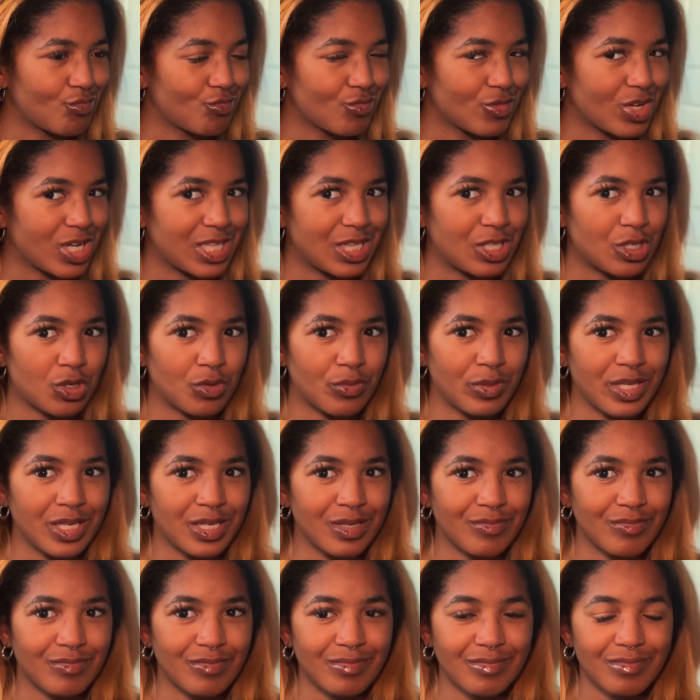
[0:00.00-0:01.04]
A little bit.
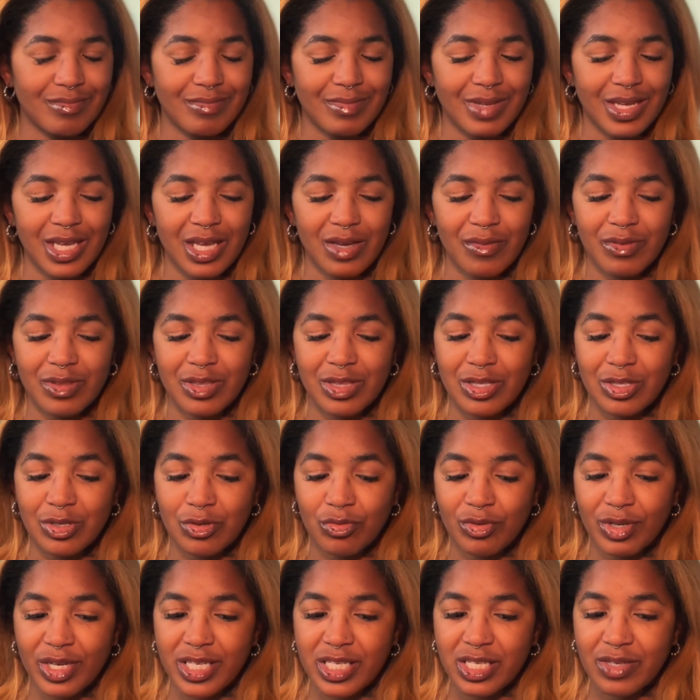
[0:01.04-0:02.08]
I have a little bit
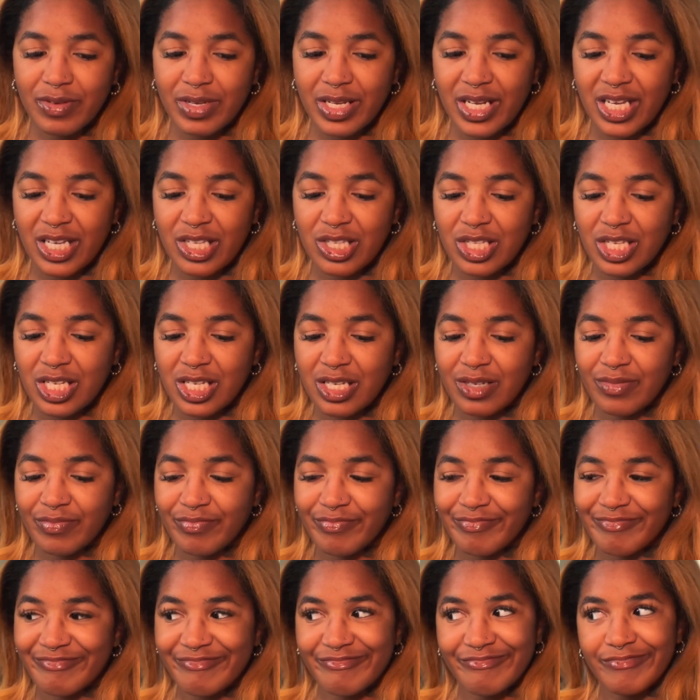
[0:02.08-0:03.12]
of
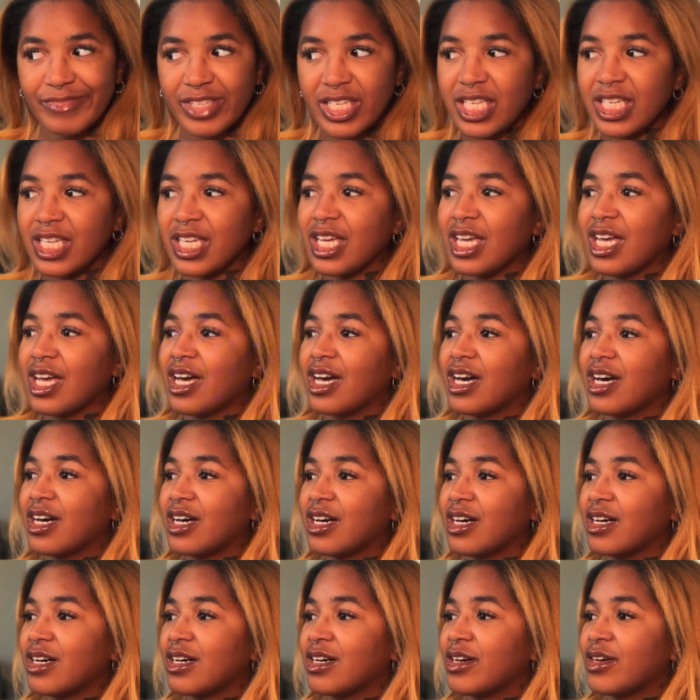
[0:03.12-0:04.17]
ADHD.
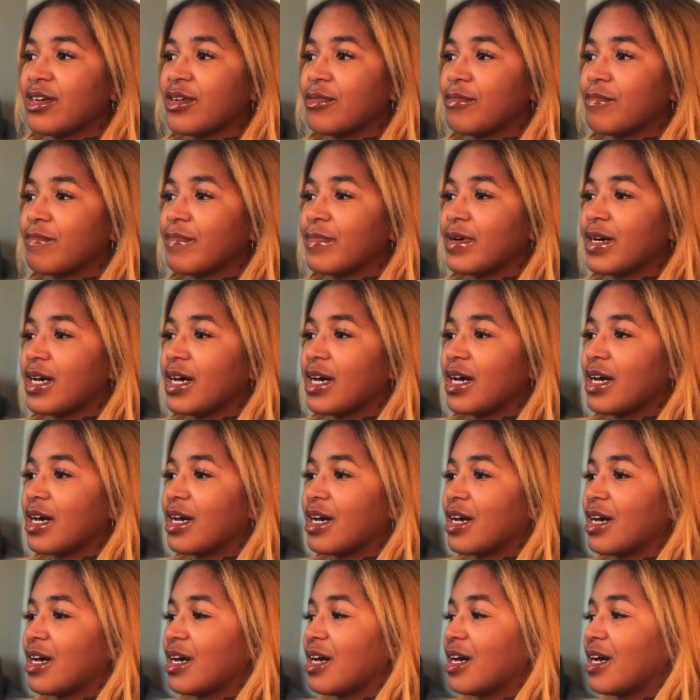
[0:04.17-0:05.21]

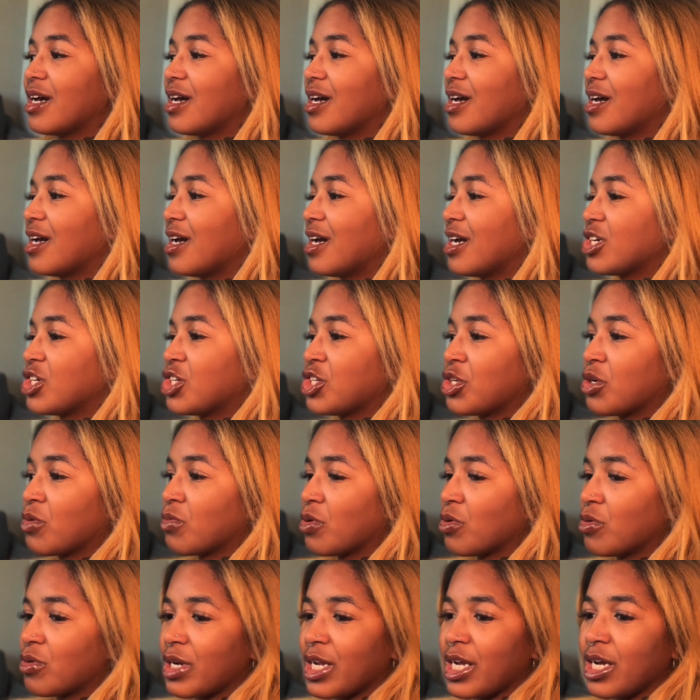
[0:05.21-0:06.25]
Um I should have
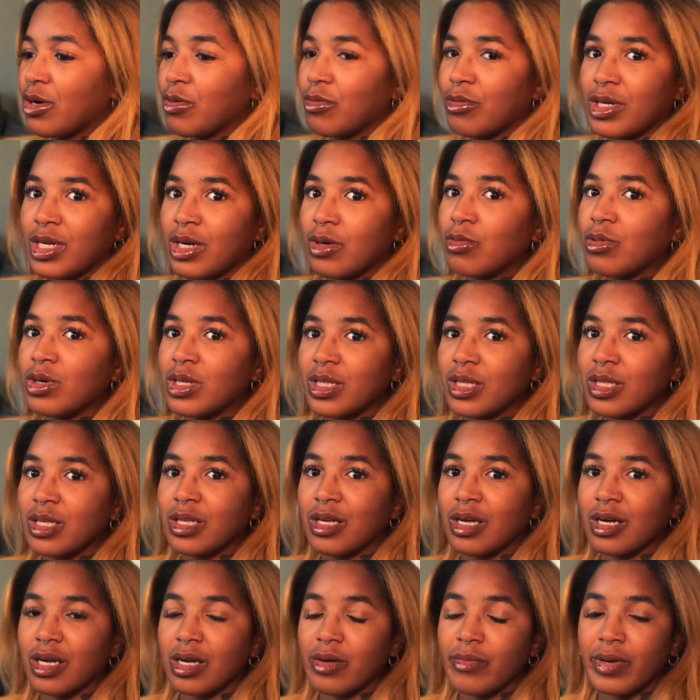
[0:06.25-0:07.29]
wrote down what I wanted to
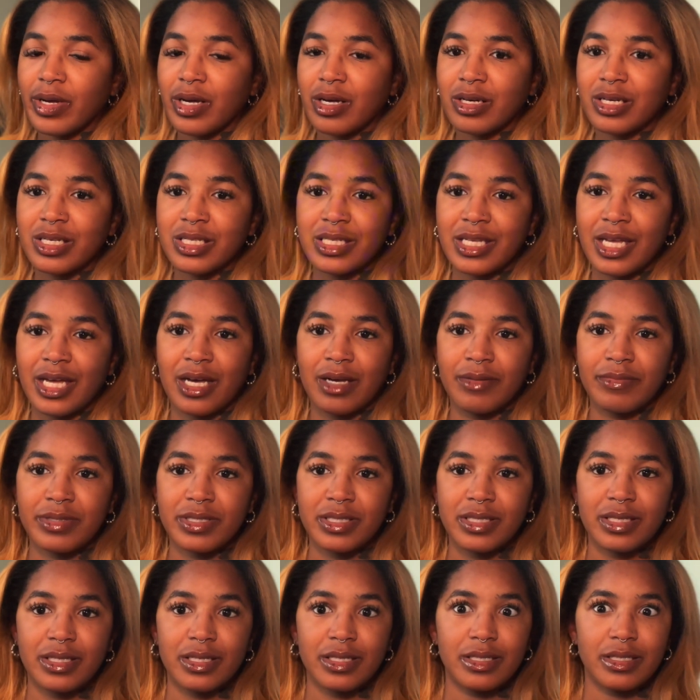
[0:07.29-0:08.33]
talk about because now I'm
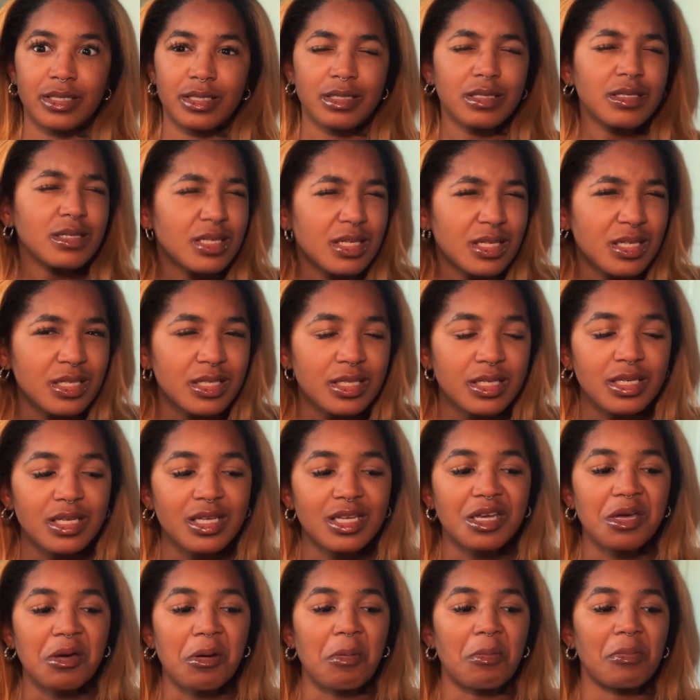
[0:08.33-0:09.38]
just like, huh?
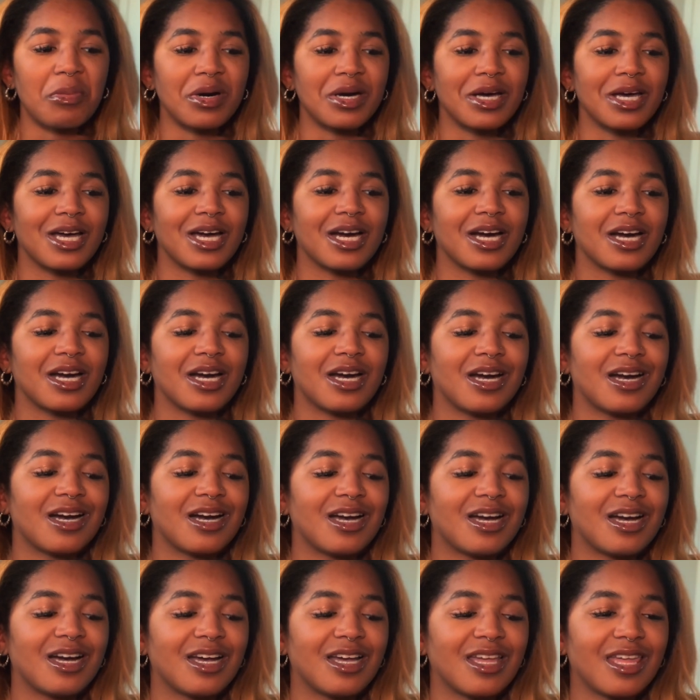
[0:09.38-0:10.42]
But
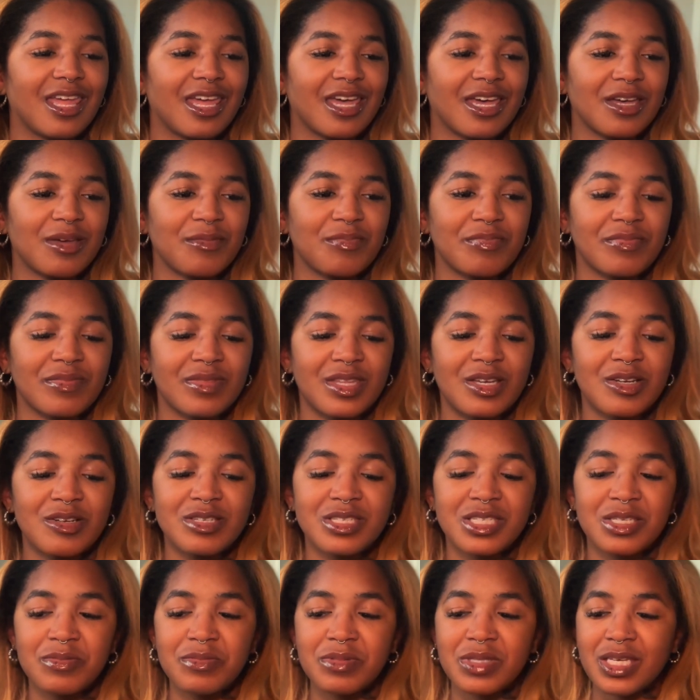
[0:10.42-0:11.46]
yeah
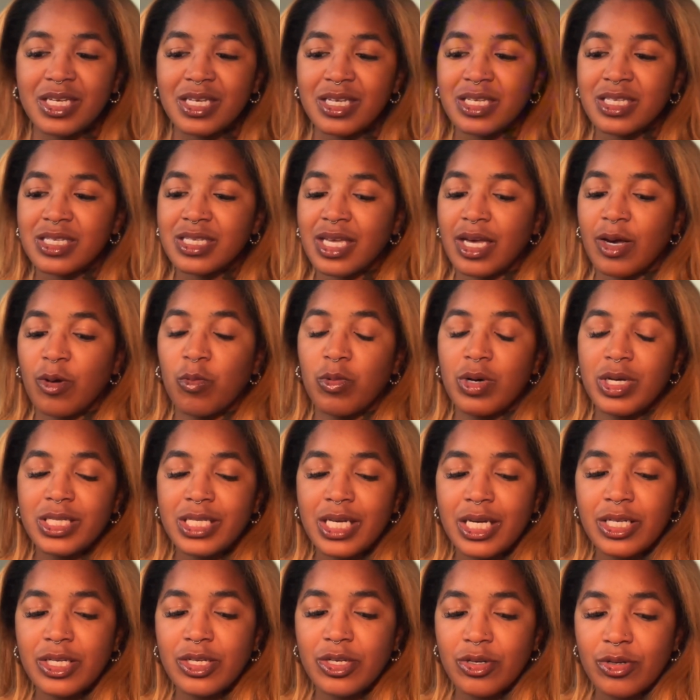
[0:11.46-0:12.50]
there's some things like once
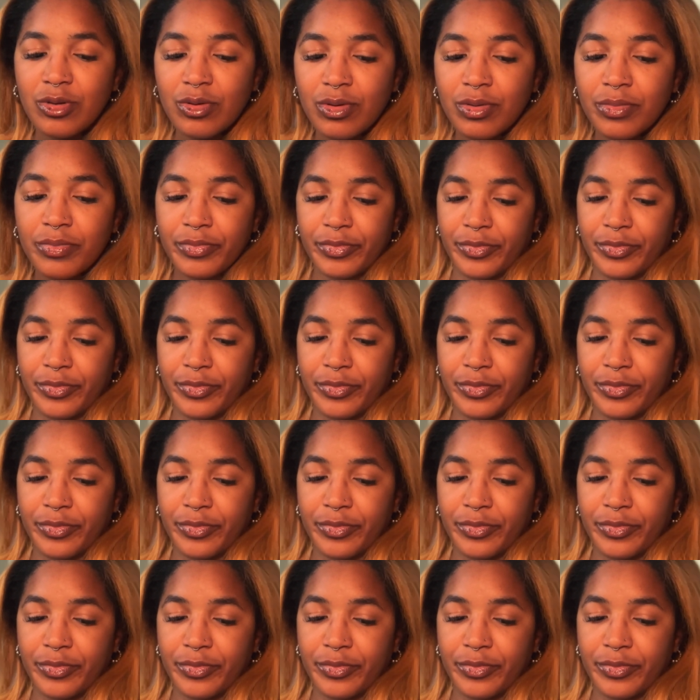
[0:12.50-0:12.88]
i do